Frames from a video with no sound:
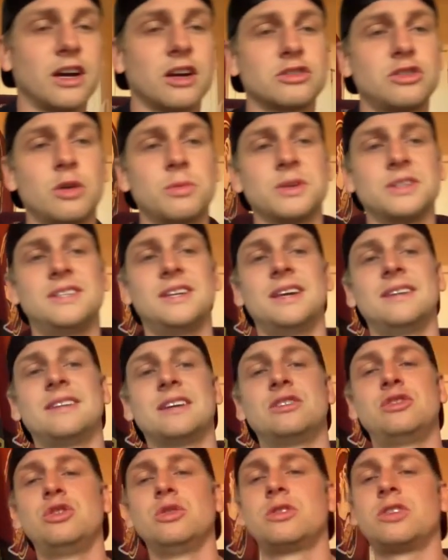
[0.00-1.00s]
October tenth
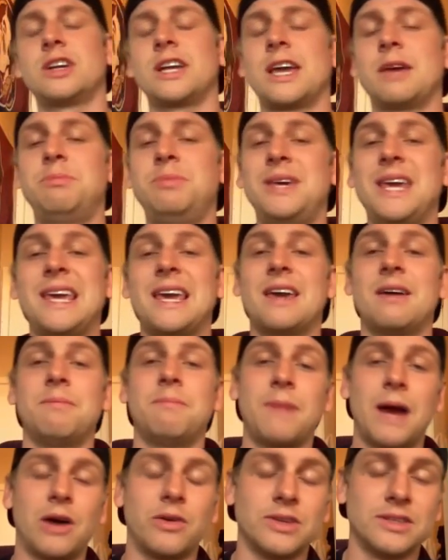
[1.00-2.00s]
at two thirty-eight p m
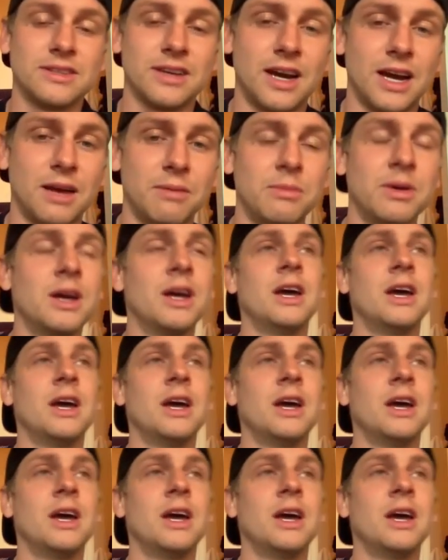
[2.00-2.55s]
Mountain Time.